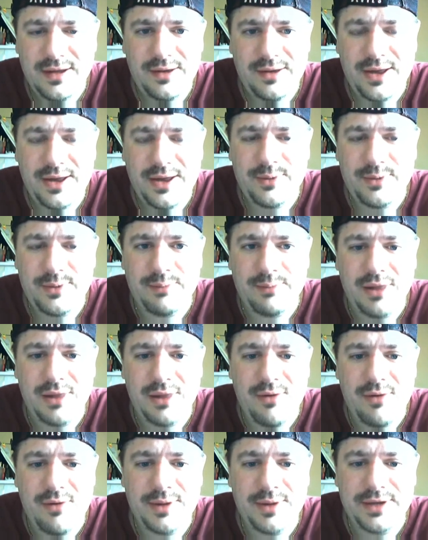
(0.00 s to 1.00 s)
I don't, I don't want to
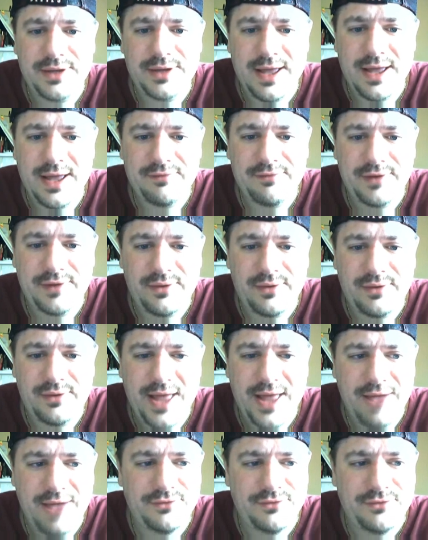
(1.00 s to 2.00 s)
blow a month and a half if I don't
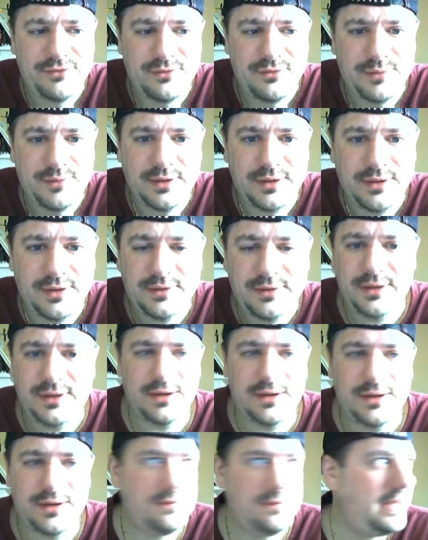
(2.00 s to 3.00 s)
have to, but
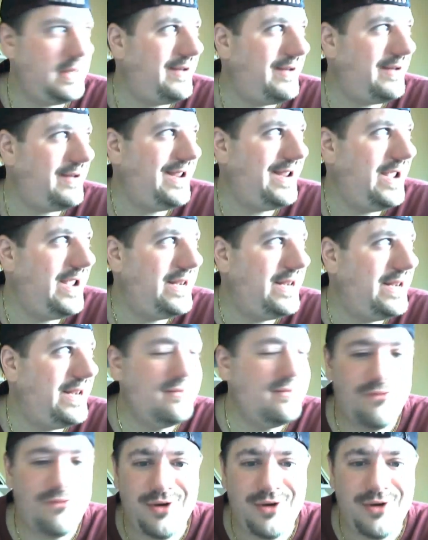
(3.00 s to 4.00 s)
you know, you know I, I,
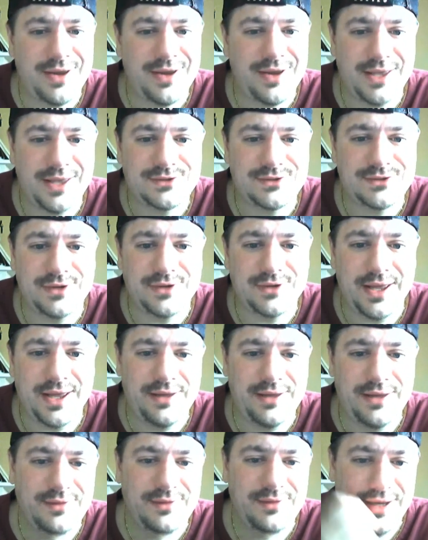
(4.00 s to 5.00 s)
didn't walk yesterday
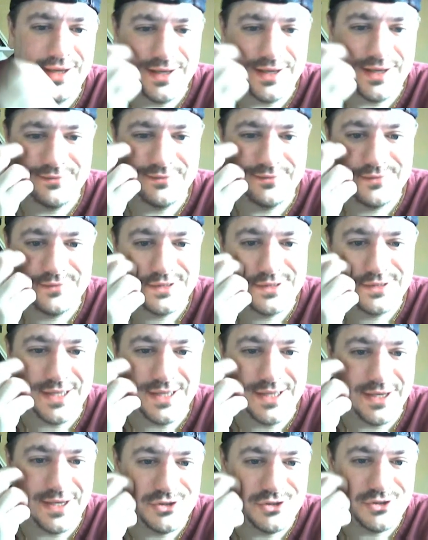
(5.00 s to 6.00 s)
like I
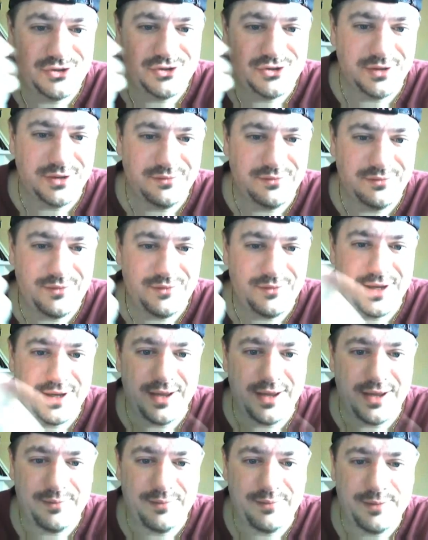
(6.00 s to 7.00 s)
said I should when
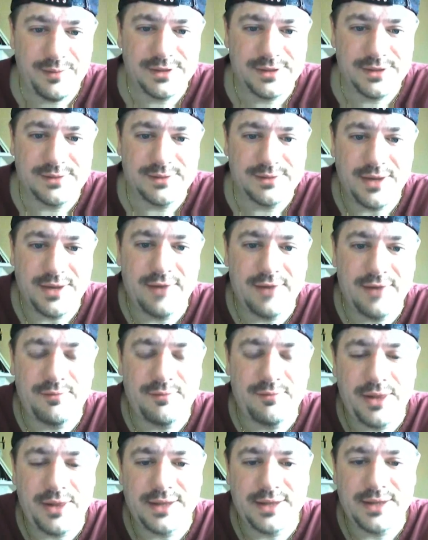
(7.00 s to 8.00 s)
I, am in some kind
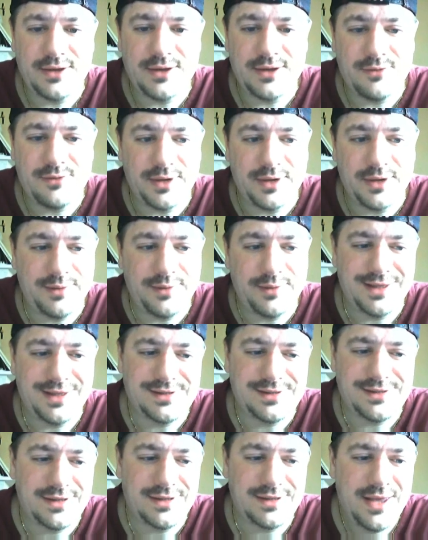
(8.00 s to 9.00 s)
of a plateau. But I mean,
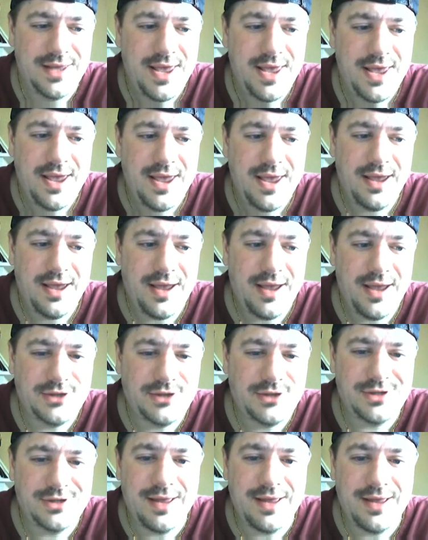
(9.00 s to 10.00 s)
this
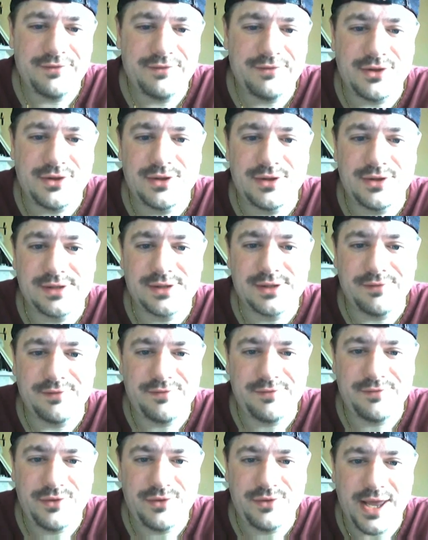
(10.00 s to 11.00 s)
I shouldn't have to do this
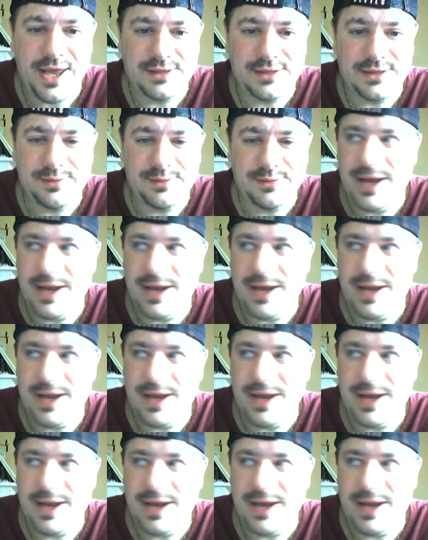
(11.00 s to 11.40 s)
every few days.